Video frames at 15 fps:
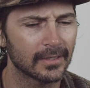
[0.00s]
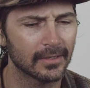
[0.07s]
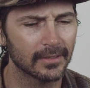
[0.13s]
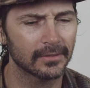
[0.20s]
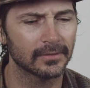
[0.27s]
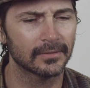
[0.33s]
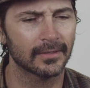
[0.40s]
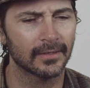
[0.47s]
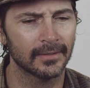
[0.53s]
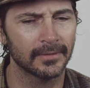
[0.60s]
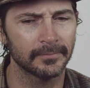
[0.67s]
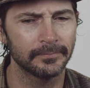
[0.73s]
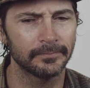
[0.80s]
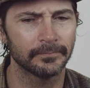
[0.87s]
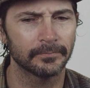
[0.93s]
Another
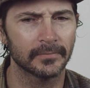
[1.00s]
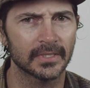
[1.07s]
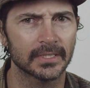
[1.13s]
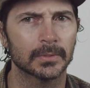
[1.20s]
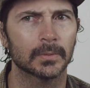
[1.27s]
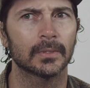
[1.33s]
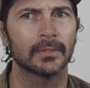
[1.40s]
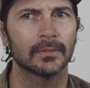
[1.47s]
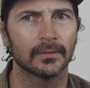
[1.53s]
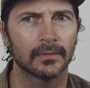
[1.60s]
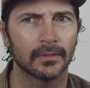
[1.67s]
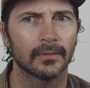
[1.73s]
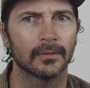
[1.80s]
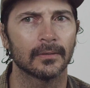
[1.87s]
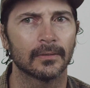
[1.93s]
time, this one,
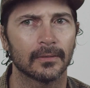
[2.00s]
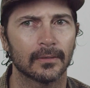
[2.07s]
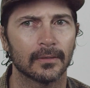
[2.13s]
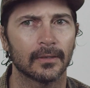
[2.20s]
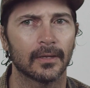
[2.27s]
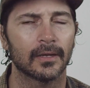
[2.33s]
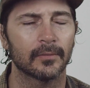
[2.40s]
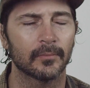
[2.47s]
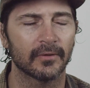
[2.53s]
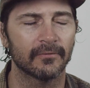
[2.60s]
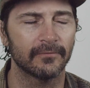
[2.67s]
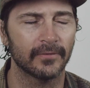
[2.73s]
I hit my